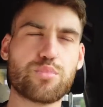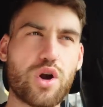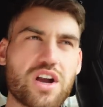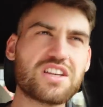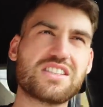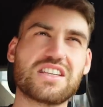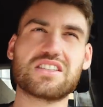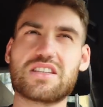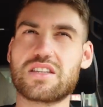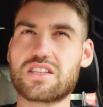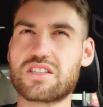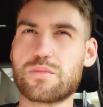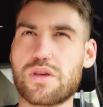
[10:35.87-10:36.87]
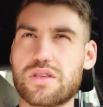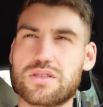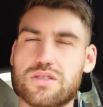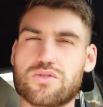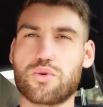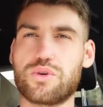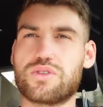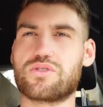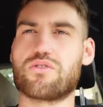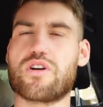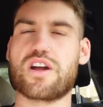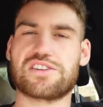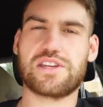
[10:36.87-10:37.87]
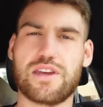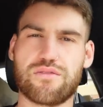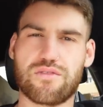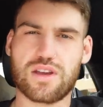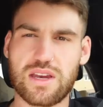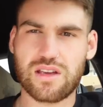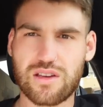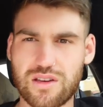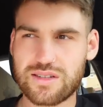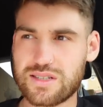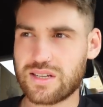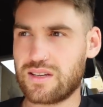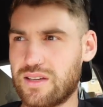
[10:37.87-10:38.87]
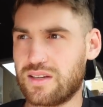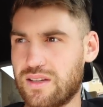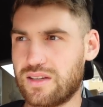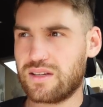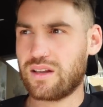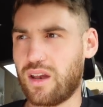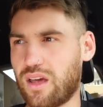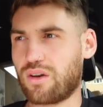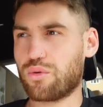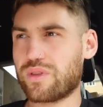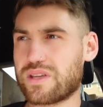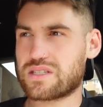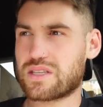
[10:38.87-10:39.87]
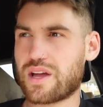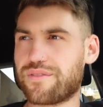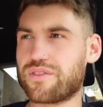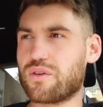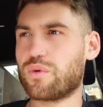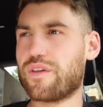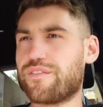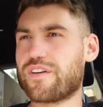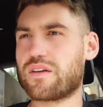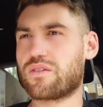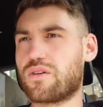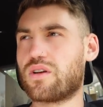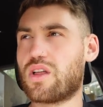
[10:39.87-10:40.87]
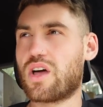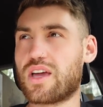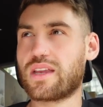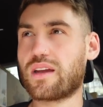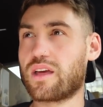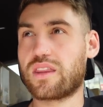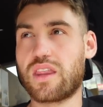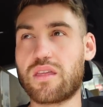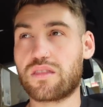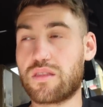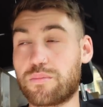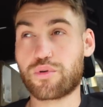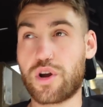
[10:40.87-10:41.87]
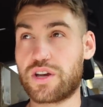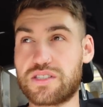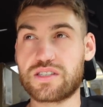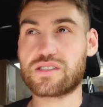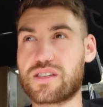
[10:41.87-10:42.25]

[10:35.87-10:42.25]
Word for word: prices in the Smith's Toy Store are actually really good. Like all the stuff that we found online, like the, the price is